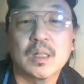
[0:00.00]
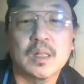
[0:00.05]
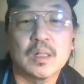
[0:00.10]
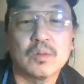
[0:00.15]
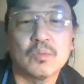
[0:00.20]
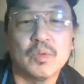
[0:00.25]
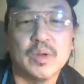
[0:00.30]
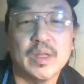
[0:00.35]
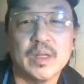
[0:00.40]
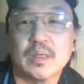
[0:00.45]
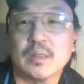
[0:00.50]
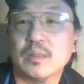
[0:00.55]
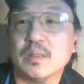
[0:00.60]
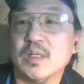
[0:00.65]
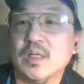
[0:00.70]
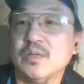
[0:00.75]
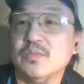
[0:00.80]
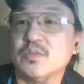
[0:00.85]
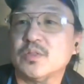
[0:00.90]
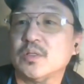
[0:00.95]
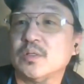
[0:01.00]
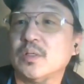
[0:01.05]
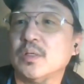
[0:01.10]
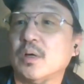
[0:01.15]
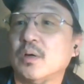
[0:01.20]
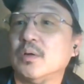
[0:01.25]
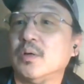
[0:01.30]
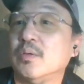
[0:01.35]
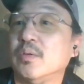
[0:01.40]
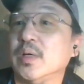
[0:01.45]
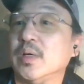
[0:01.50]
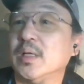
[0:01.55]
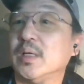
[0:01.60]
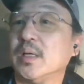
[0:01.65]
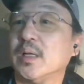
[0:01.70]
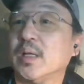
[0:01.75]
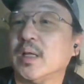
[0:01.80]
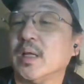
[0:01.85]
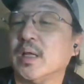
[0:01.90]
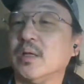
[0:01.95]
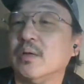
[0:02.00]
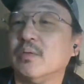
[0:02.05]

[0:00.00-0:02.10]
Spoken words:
Wait, leave studio? Oh no, wait. End